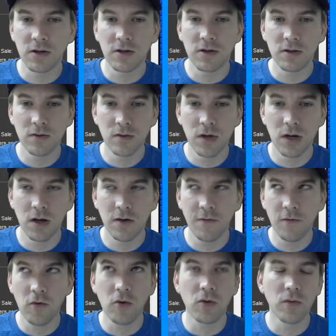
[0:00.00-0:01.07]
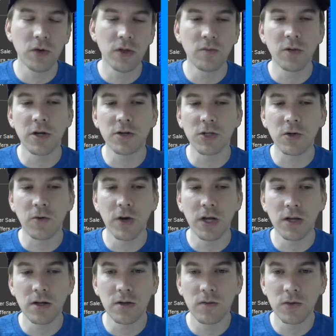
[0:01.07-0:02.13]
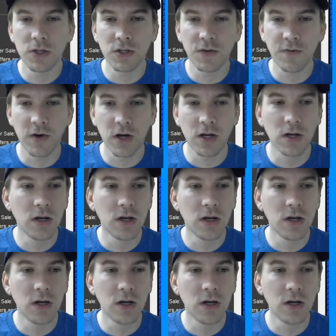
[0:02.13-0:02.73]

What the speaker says: to 4 when the player is created, which is fine.